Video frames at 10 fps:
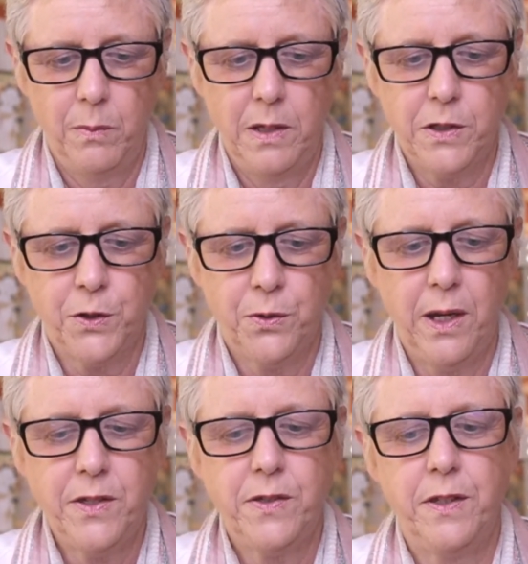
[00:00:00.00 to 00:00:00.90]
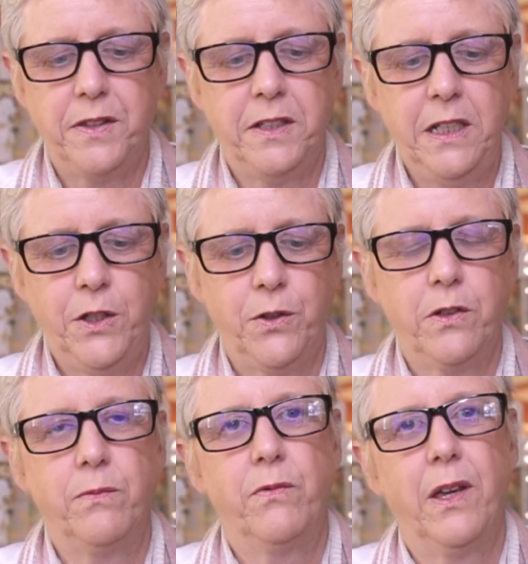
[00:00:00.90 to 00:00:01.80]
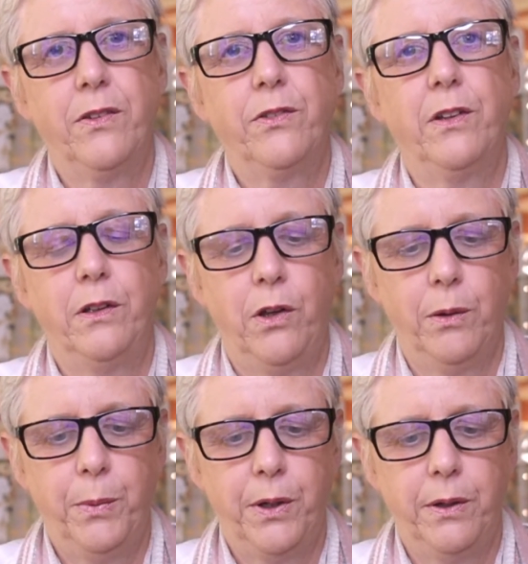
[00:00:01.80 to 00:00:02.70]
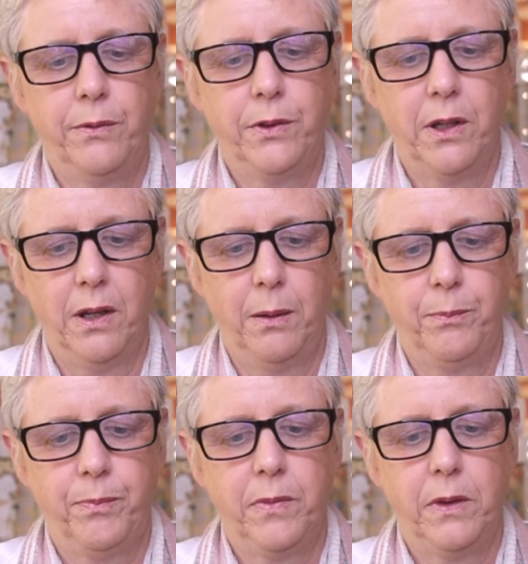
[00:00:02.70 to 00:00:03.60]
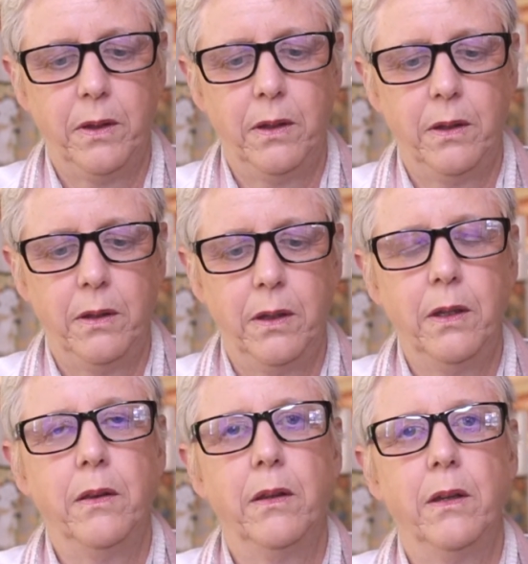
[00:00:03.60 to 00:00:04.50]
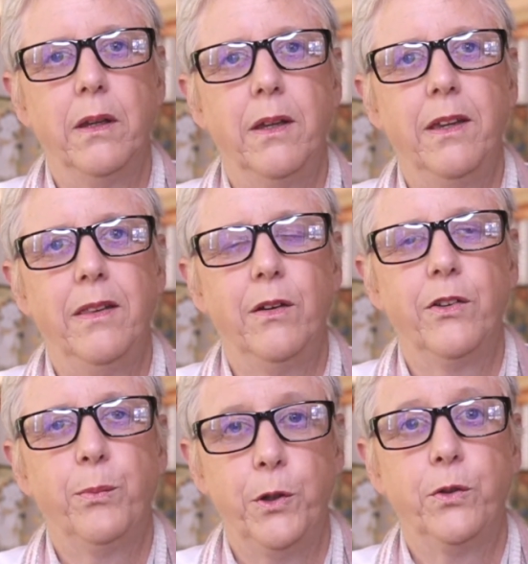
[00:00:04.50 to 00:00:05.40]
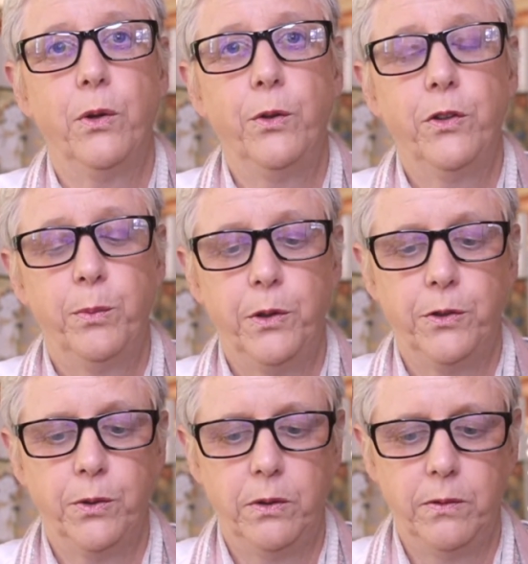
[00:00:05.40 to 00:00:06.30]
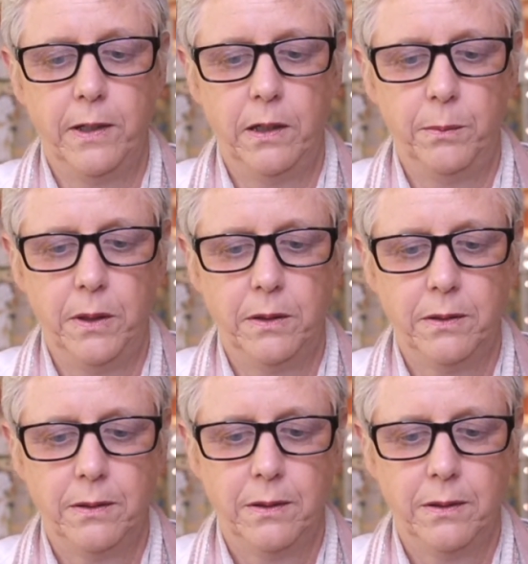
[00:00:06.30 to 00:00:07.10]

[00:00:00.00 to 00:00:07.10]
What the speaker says: It's a trust that the teacher's invested a long period of time in their own spiritual development